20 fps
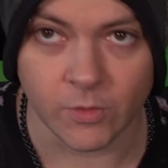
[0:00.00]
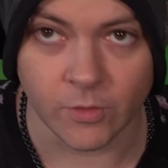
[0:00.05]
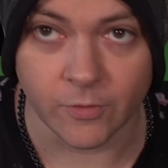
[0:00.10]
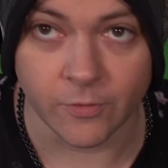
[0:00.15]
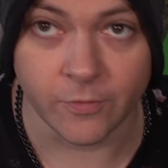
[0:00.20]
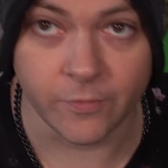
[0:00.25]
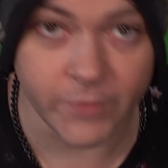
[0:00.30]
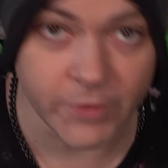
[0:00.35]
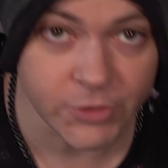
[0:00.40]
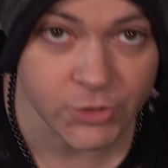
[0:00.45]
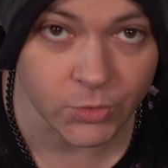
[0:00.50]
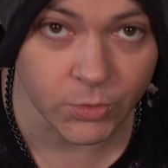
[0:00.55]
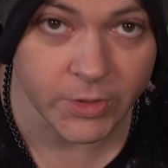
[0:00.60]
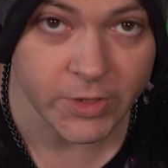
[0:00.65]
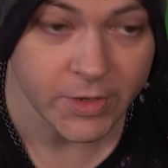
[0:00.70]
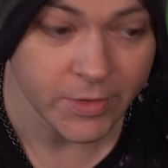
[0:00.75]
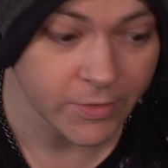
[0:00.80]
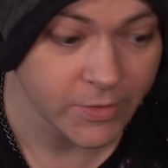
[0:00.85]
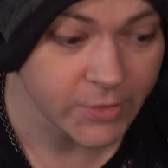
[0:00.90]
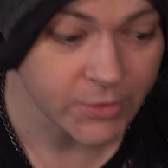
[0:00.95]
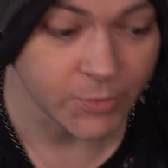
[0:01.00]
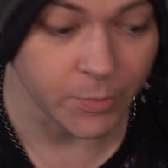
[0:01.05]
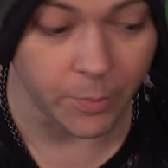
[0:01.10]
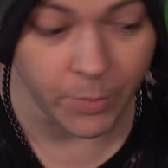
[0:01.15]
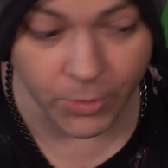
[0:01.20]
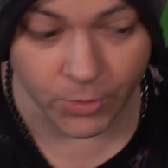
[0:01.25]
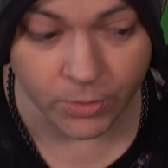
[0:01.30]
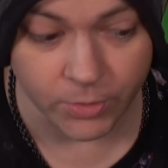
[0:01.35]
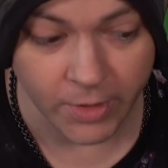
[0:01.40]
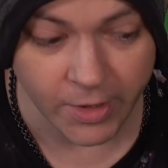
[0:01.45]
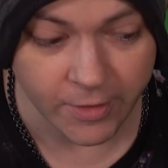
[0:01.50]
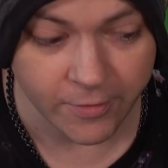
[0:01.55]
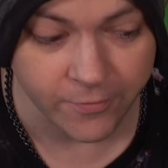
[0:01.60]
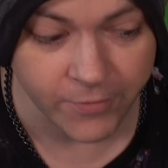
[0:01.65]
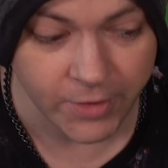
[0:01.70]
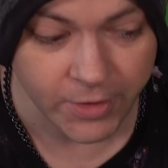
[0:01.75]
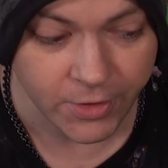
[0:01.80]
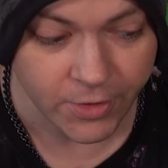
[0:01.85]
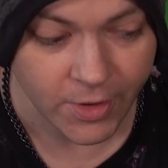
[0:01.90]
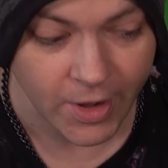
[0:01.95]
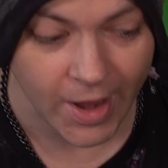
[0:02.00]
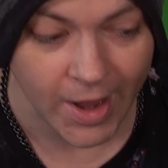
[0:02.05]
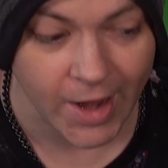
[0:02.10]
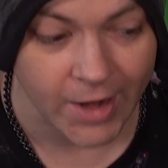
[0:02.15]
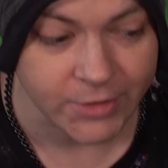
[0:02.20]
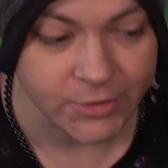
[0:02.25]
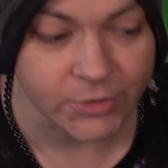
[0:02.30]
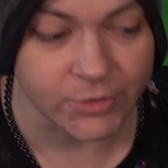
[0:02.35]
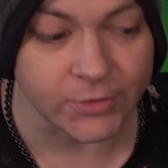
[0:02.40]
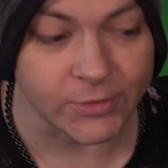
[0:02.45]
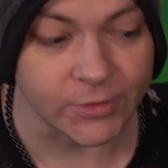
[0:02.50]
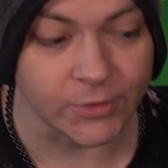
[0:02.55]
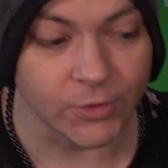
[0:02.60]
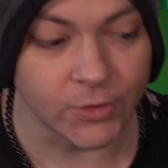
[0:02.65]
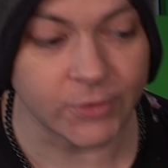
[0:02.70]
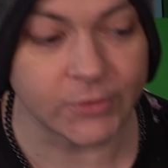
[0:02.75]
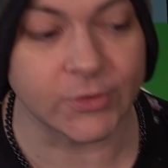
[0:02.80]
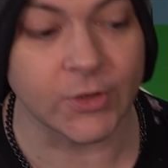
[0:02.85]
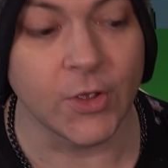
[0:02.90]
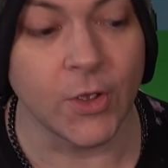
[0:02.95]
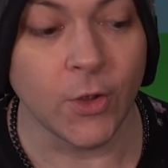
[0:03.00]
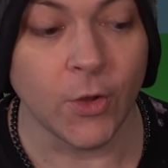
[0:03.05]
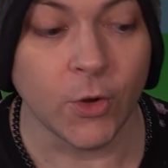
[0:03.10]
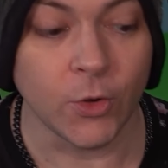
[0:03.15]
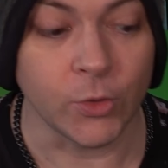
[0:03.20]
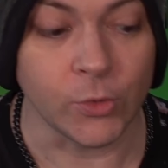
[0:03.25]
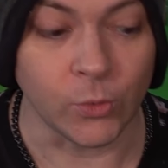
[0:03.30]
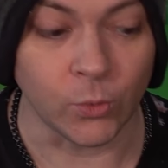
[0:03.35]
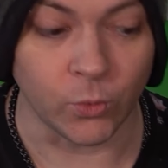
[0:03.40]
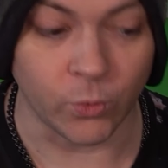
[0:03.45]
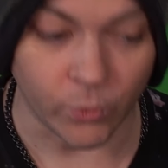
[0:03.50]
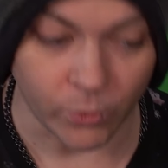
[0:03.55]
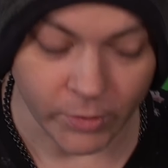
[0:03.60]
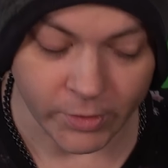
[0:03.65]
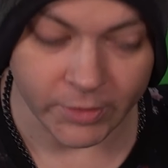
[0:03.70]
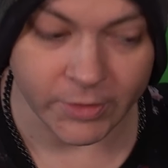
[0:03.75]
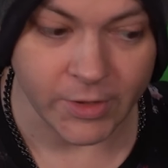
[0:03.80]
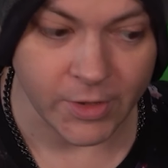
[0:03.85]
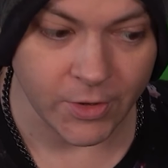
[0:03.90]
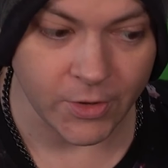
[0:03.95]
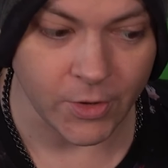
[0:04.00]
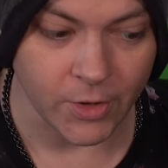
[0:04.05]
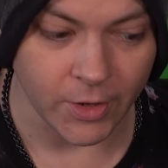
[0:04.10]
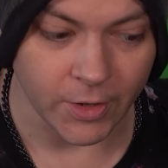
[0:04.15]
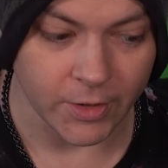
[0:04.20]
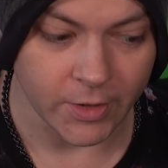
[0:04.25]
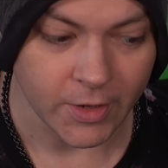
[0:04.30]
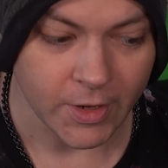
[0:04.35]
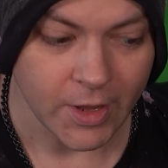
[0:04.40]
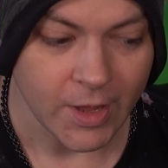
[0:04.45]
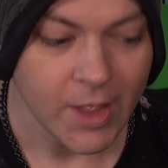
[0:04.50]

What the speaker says: Visually, this bootleg figure actually looks really good.